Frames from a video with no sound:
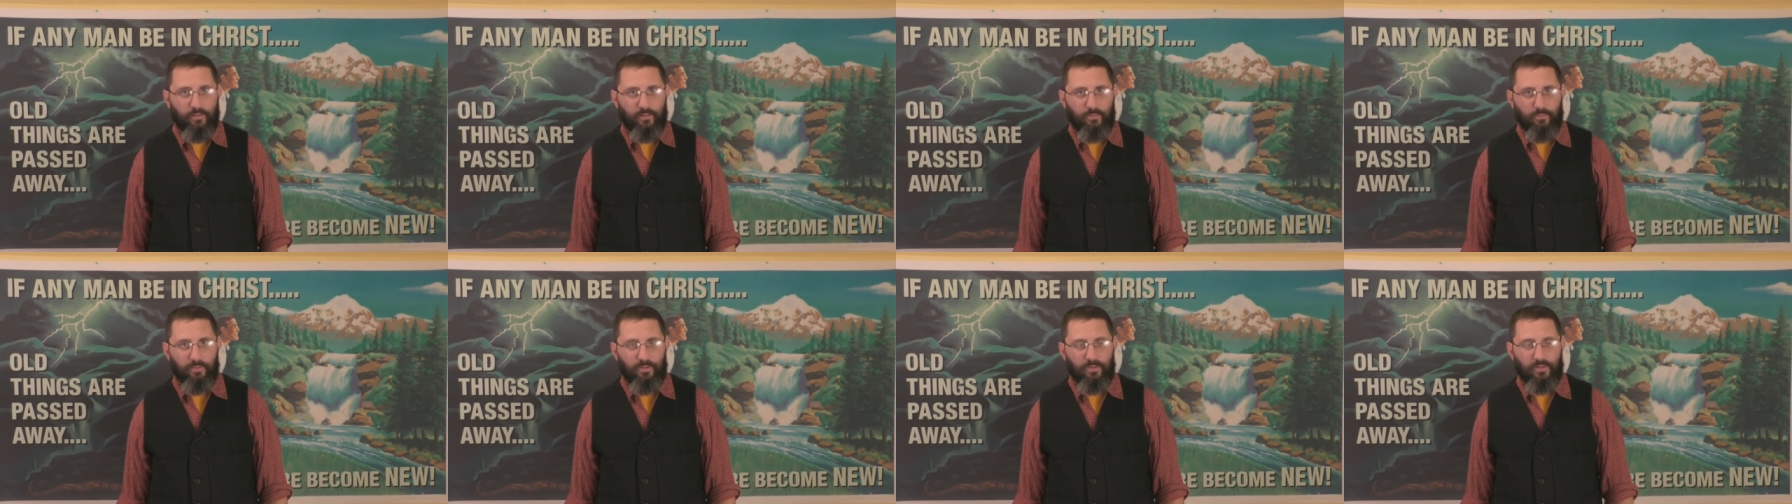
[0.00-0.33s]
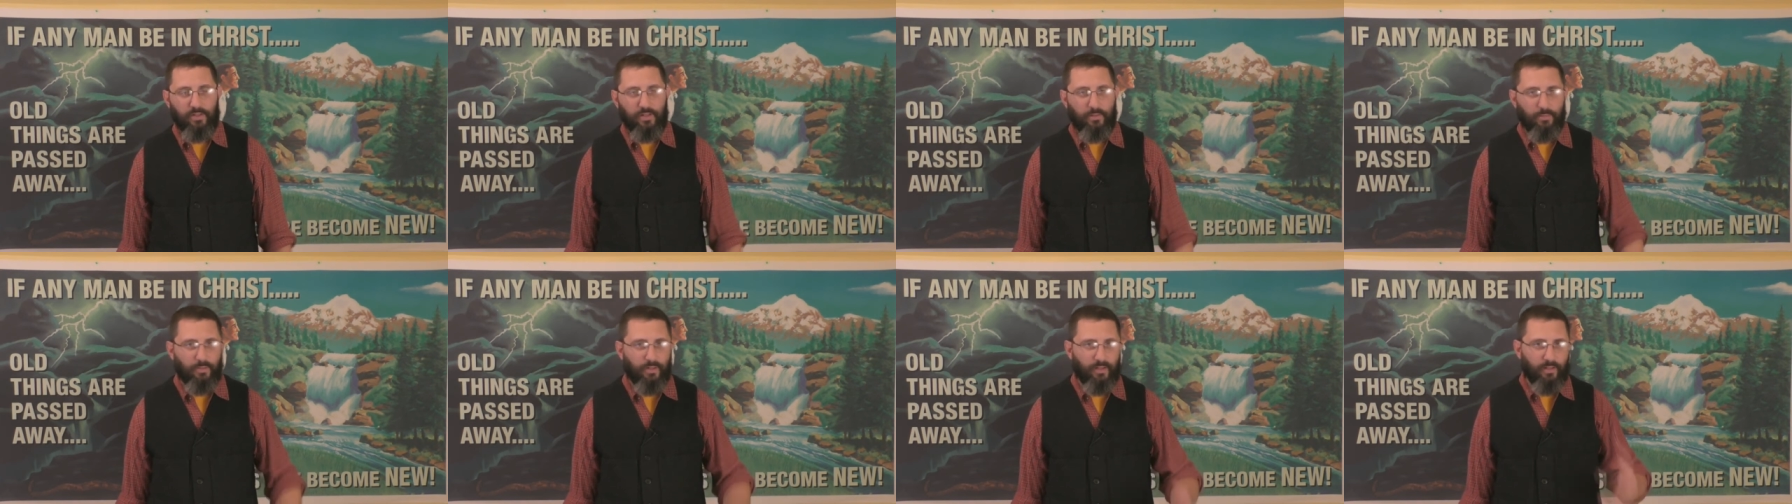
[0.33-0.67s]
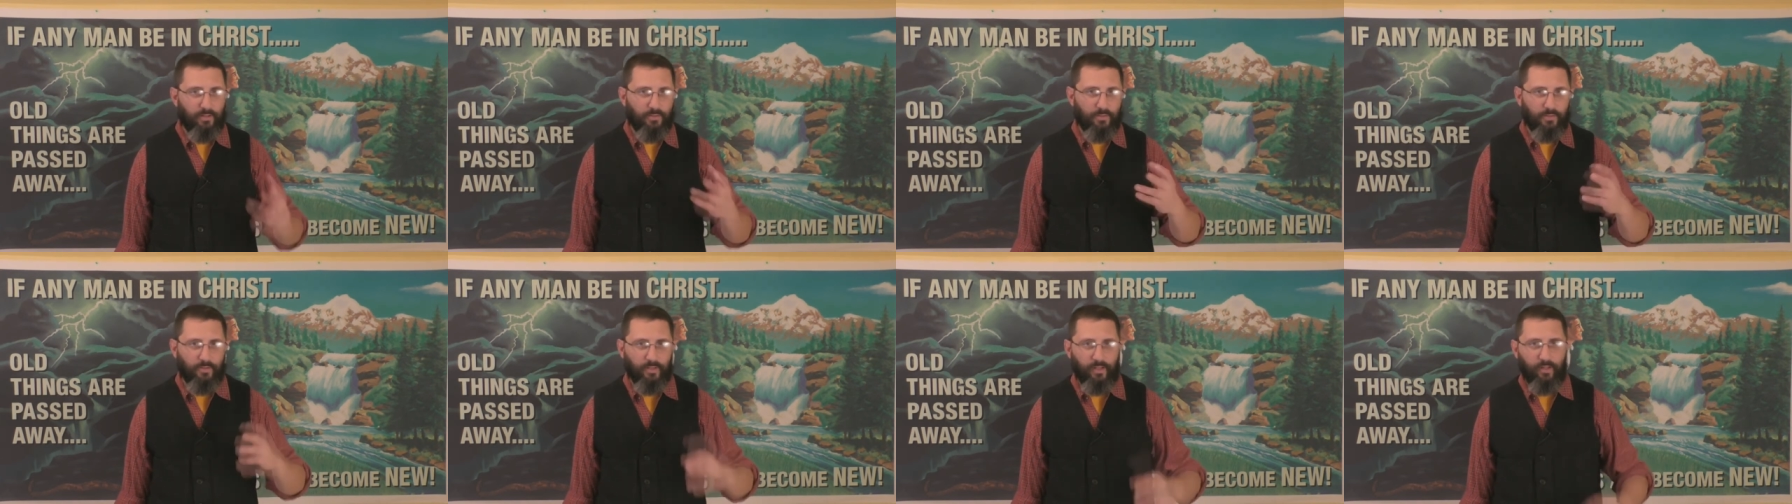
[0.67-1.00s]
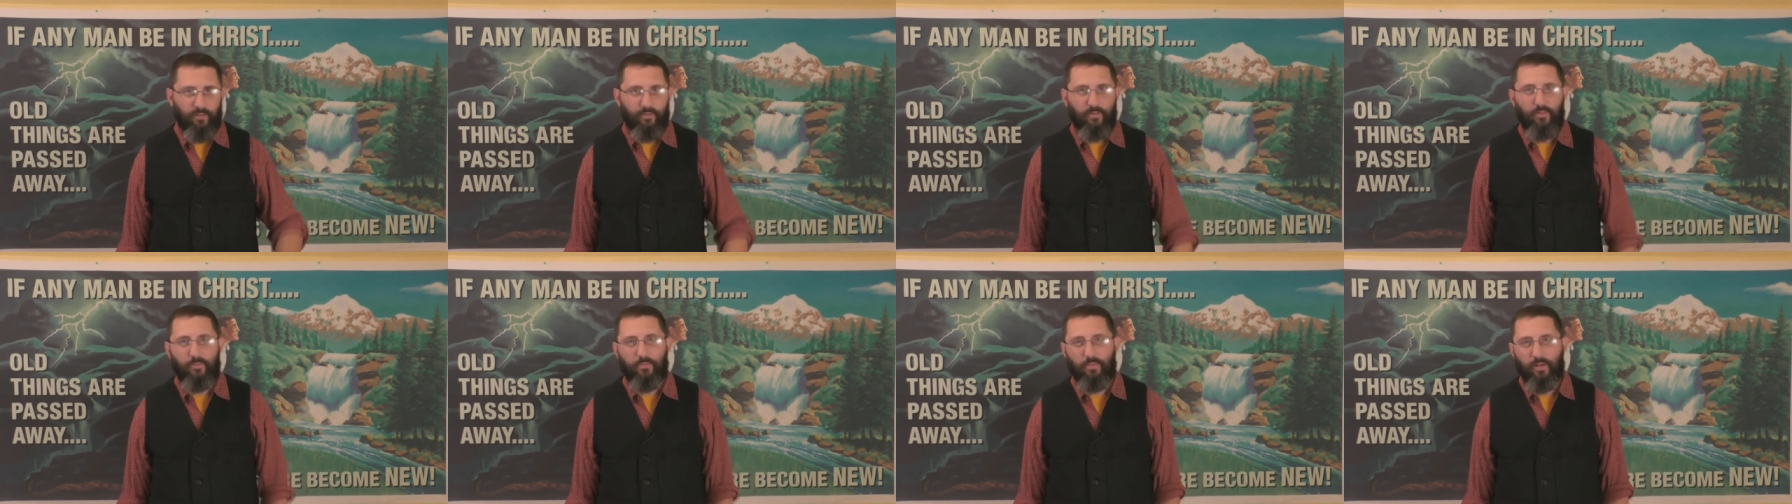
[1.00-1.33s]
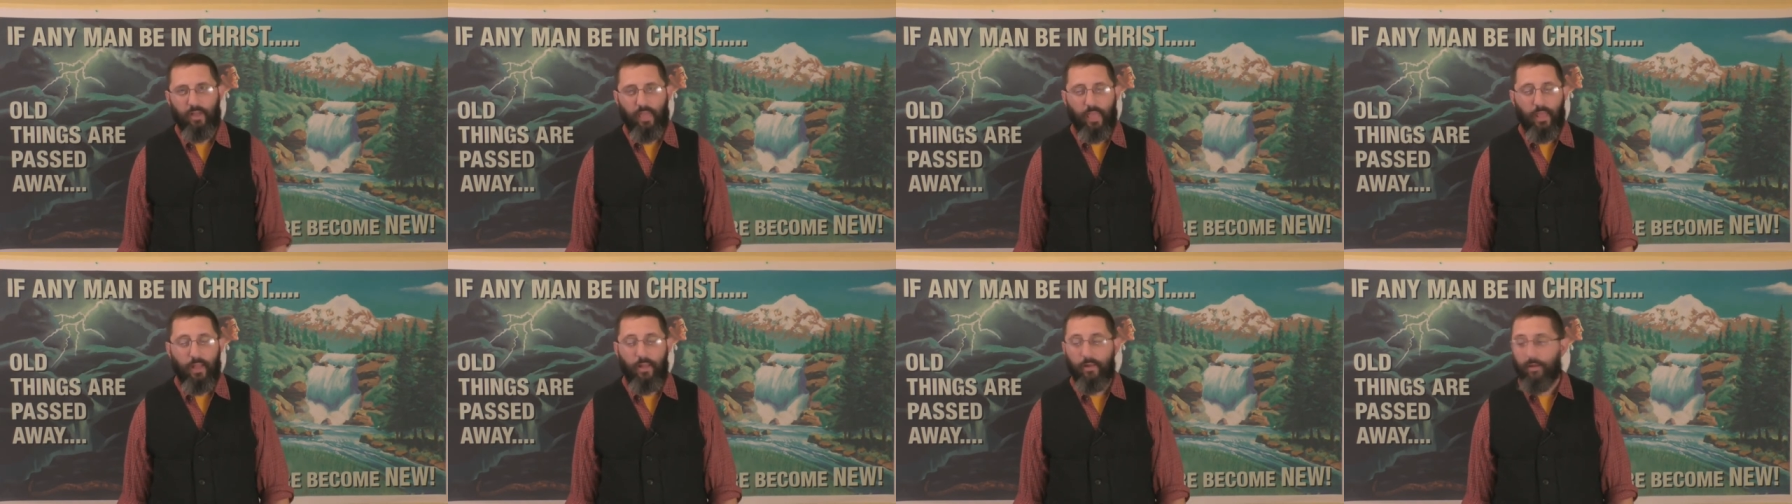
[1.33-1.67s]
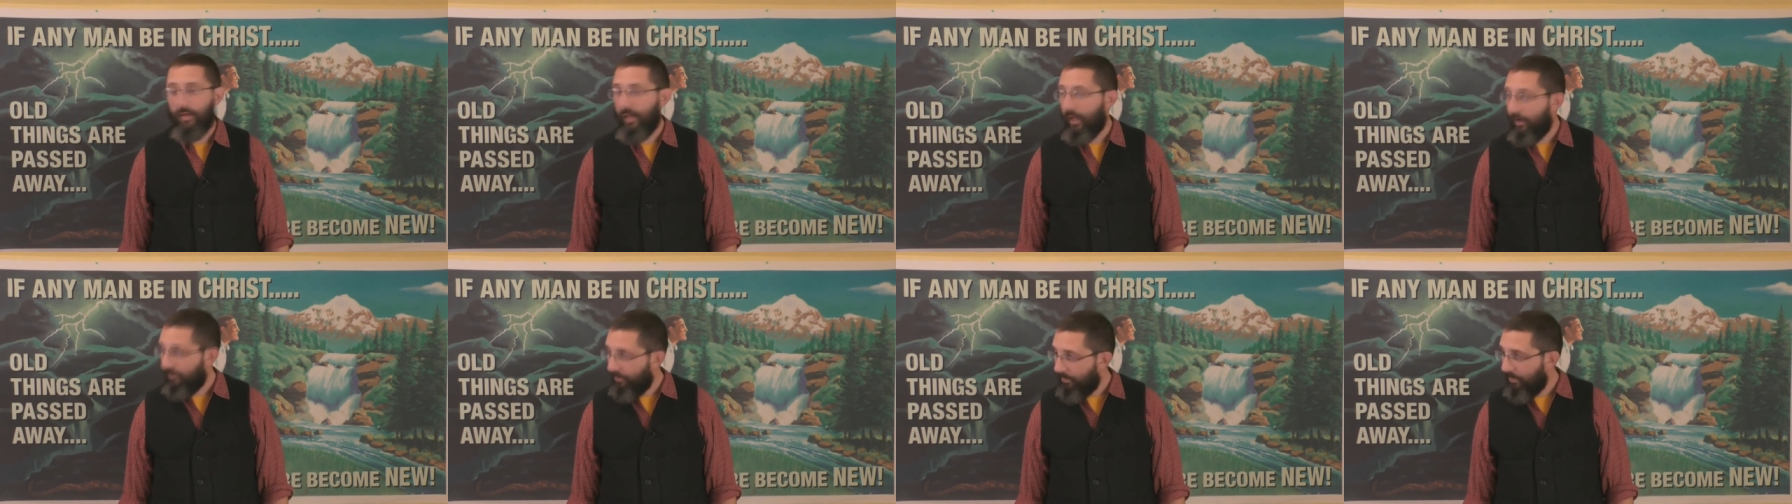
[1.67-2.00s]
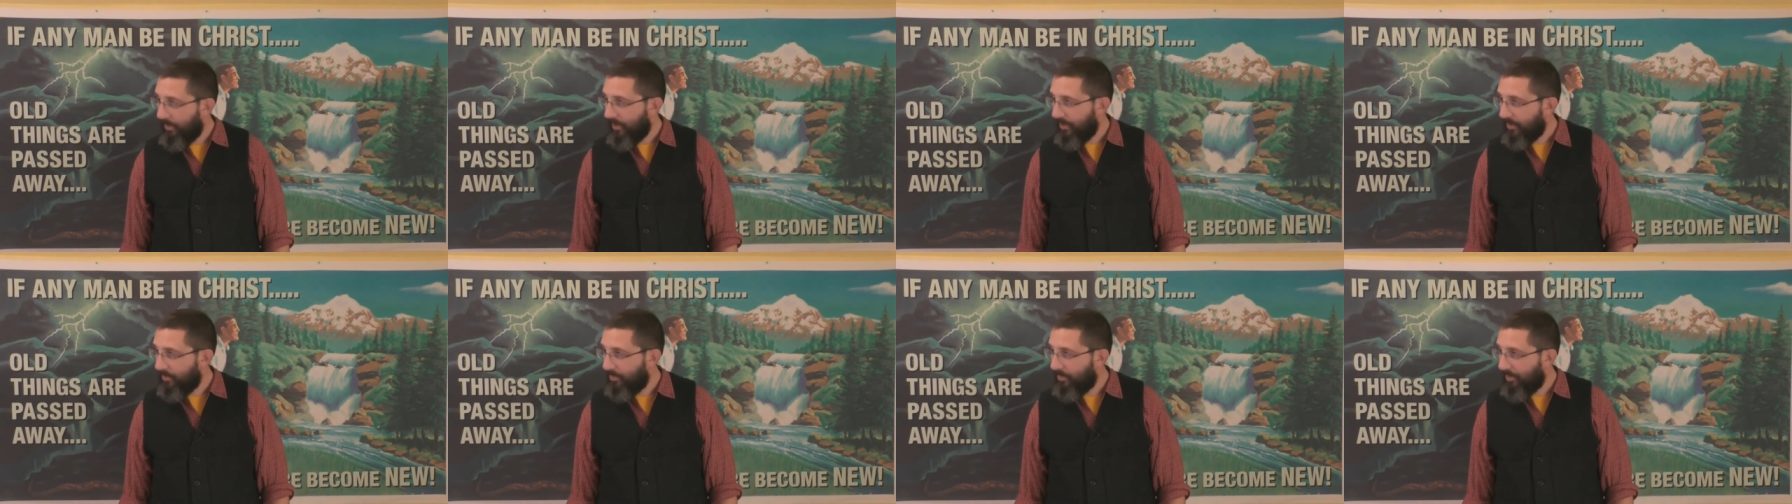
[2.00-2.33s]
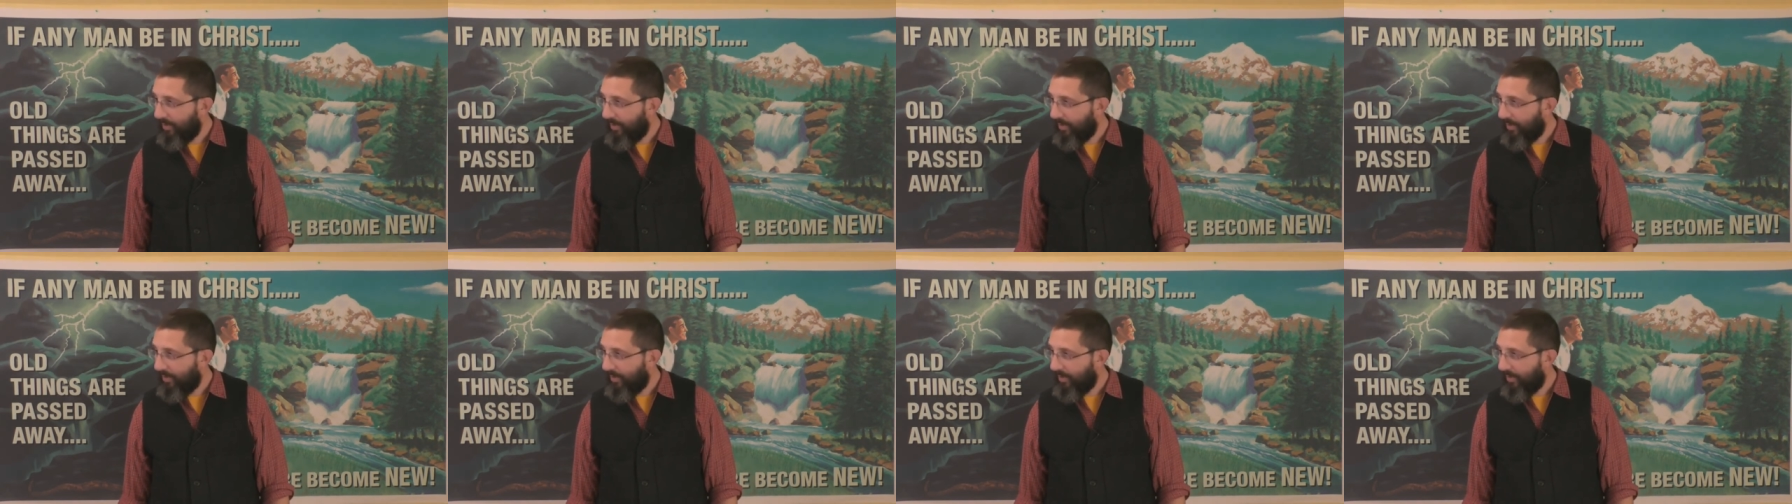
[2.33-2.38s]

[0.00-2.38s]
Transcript: Appreciate everybody's every, everybody's